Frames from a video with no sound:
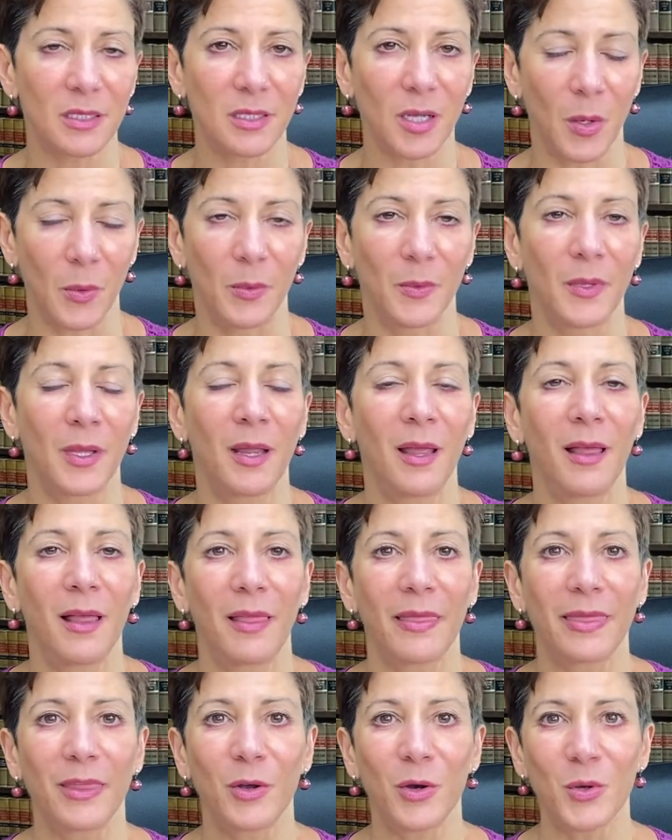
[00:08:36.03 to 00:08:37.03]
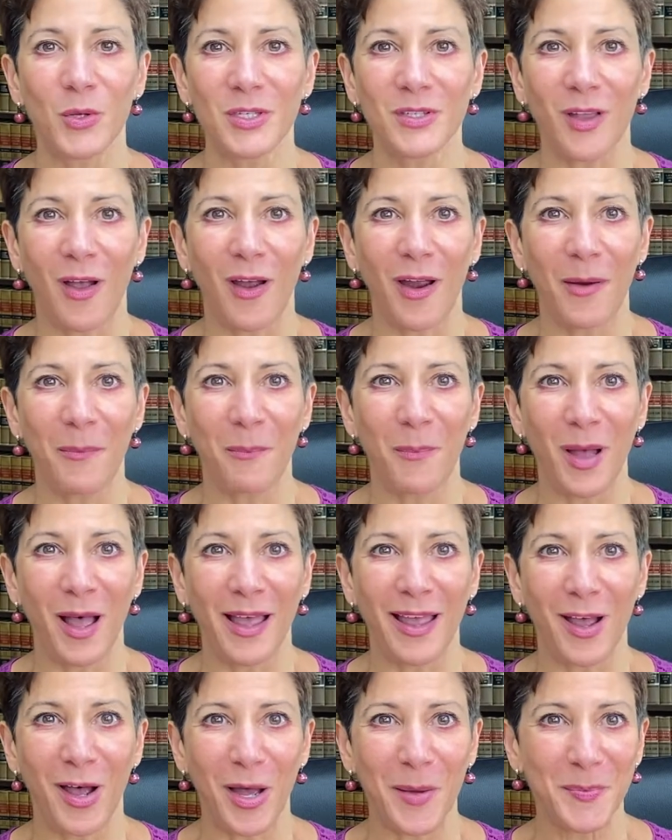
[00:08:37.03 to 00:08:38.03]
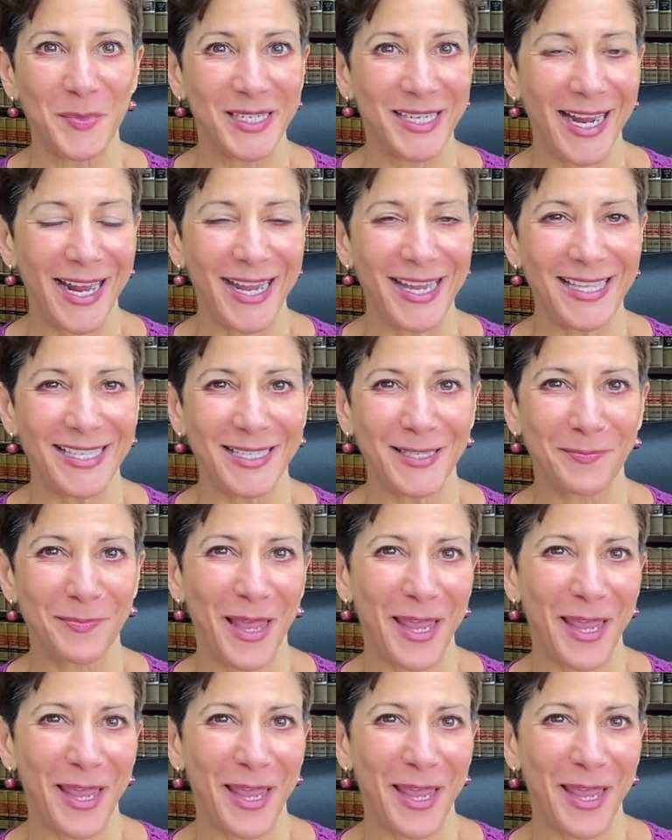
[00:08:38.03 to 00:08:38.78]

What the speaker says: So those are my updates.